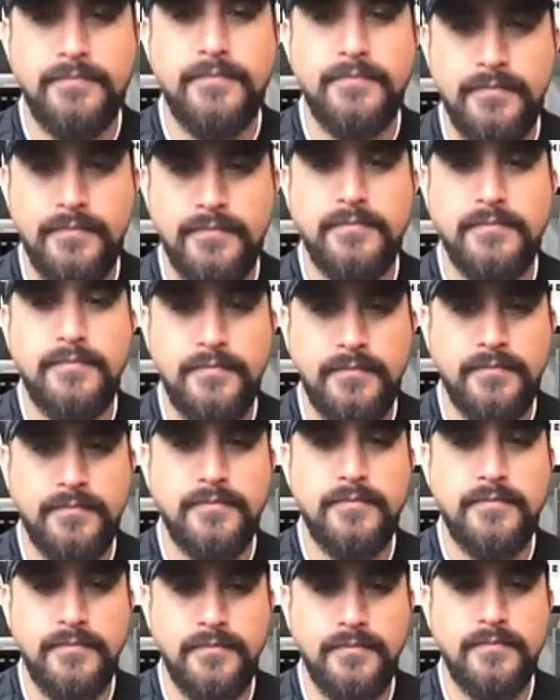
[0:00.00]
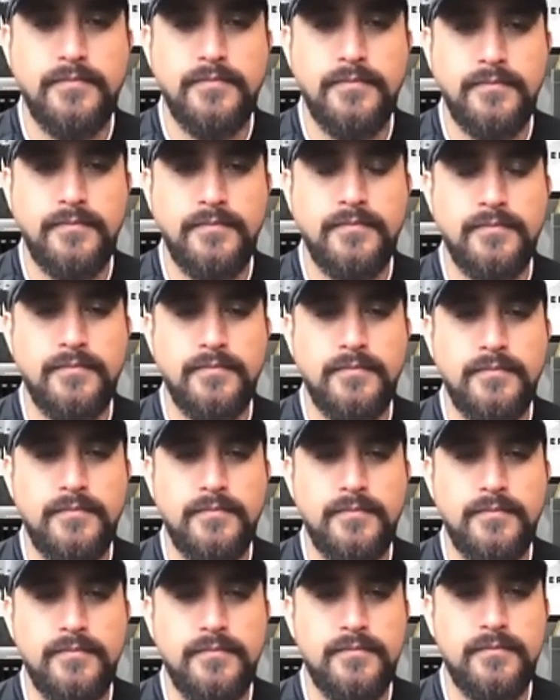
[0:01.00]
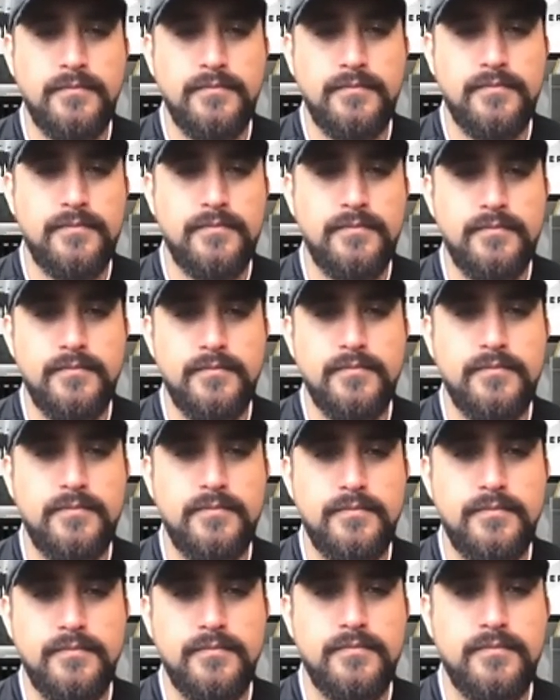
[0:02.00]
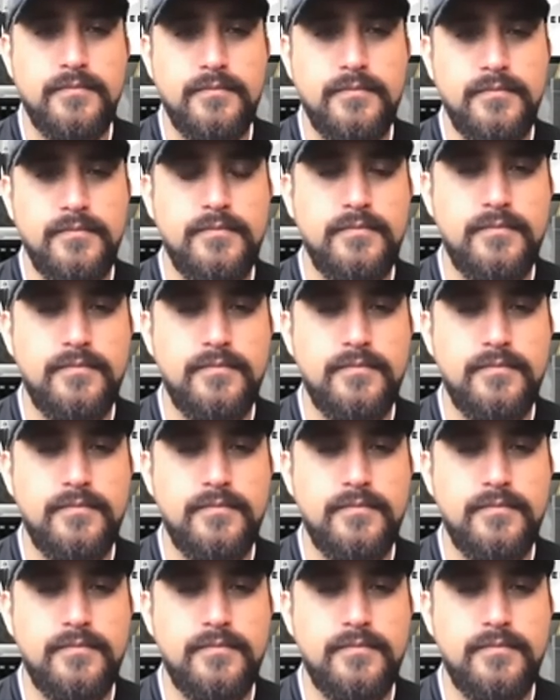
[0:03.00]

[no speech]